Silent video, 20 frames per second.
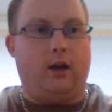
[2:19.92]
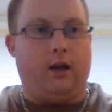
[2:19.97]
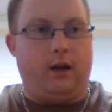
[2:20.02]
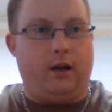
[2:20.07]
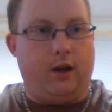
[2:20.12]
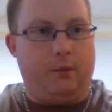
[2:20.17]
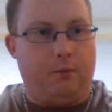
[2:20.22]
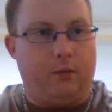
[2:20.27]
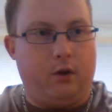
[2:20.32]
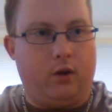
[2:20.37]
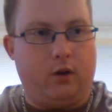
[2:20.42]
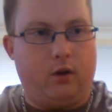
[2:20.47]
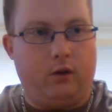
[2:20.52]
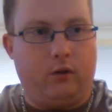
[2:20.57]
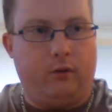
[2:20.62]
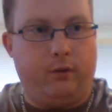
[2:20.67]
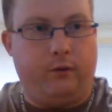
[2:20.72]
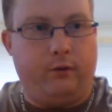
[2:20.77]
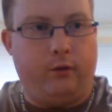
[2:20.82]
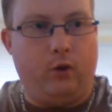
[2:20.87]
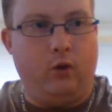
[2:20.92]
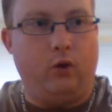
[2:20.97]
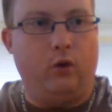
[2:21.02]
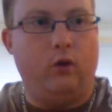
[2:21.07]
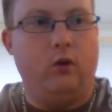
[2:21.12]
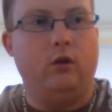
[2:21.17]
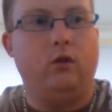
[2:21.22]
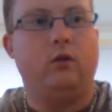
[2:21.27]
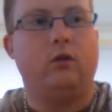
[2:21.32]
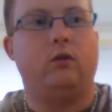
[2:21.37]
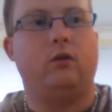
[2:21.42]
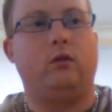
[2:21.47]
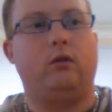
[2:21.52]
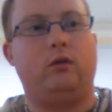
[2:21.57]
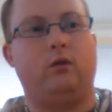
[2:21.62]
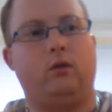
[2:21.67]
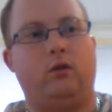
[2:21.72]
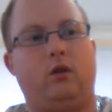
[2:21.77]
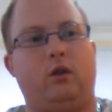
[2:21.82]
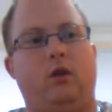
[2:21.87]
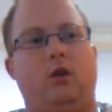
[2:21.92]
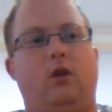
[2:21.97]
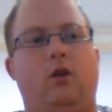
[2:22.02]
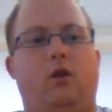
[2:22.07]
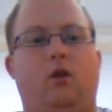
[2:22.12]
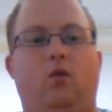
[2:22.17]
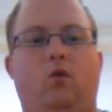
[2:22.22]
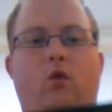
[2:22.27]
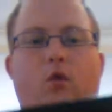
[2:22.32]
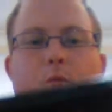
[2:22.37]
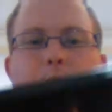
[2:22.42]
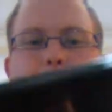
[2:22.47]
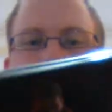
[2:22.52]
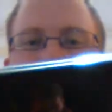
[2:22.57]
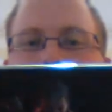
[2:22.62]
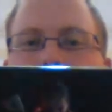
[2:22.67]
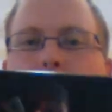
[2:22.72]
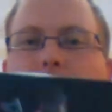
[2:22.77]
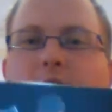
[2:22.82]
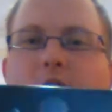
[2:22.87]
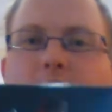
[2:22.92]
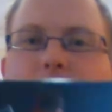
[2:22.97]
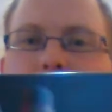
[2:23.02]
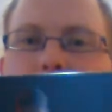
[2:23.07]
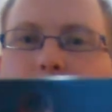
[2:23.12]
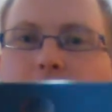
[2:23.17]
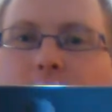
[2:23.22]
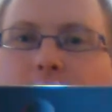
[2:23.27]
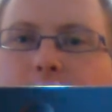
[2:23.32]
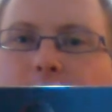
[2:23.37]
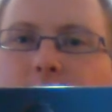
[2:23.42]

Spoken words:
Number 4 would be the Mass Effect